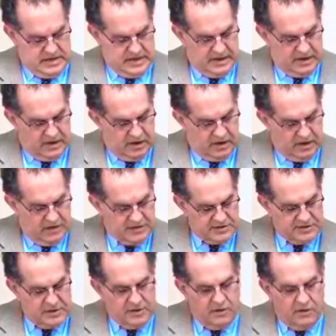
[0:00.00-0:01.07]
in it all,
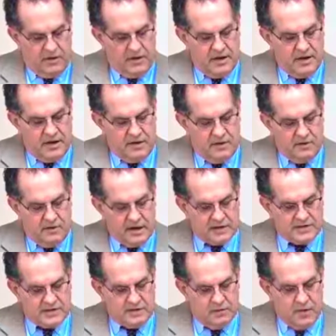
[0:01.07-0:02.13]
it's the Lord that
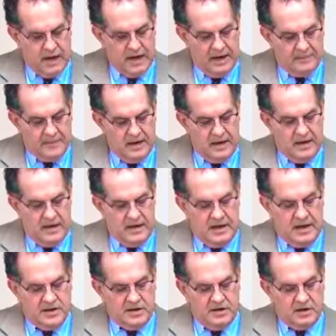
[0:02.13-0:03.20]
directs the way.
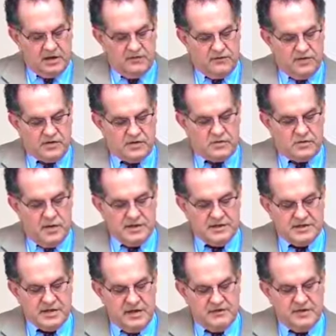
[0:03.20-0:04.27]
And then you look at verse
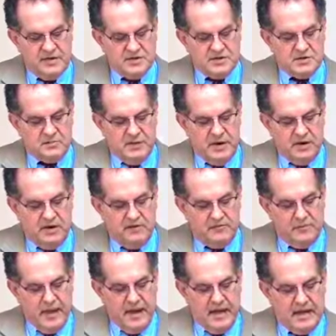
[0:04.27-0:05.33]
27 the spirit
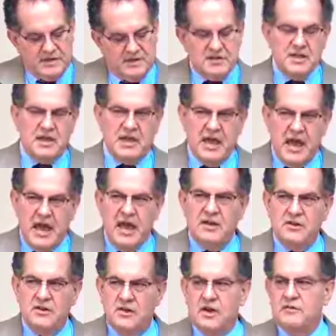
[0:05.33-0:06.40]
of man is the
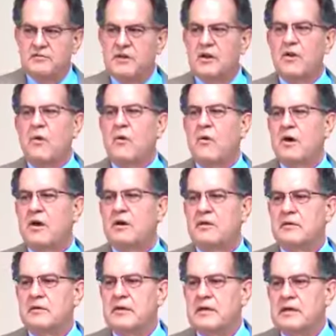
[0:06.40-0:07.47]
candle of the Lord
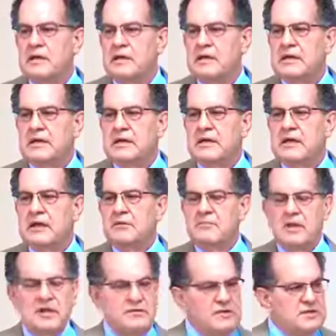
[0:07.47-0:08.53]

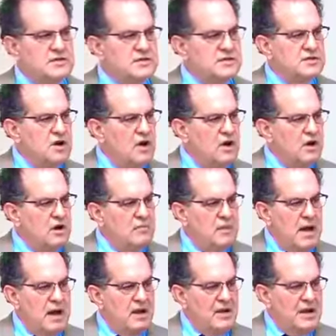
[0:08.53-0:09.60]
believe this is talking
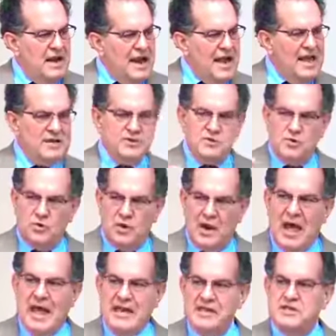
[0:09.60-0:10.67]
about natural
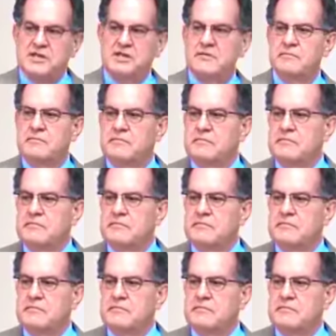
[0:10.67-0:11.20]
light